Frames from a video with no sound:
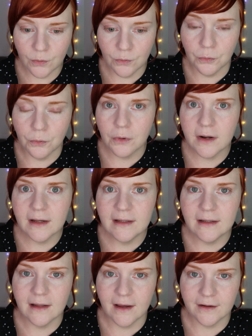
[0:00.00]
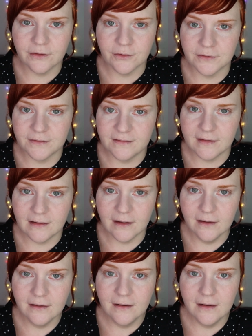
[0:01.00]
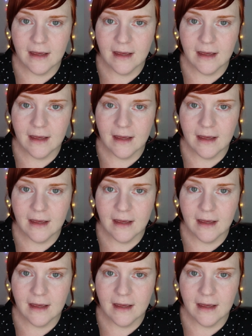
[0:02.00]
really like the concealer.